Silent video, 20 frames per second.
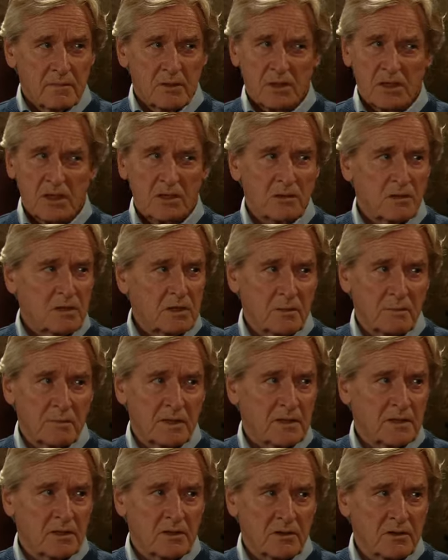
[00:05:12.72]
Don't
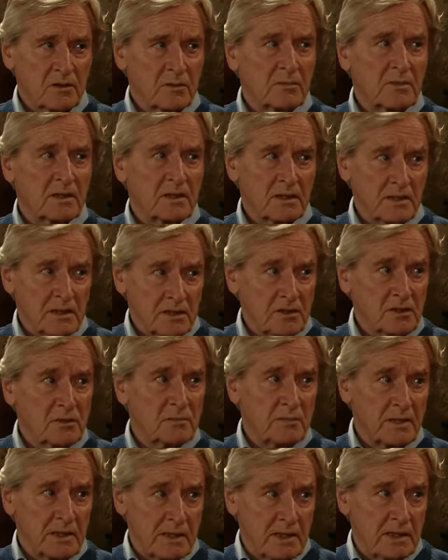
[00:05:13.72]
commit to them unless
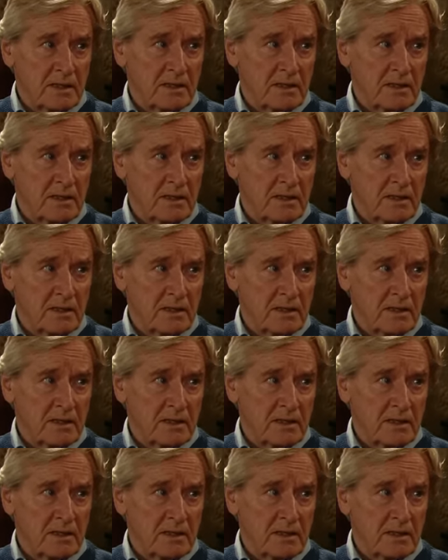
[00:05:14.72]
you mean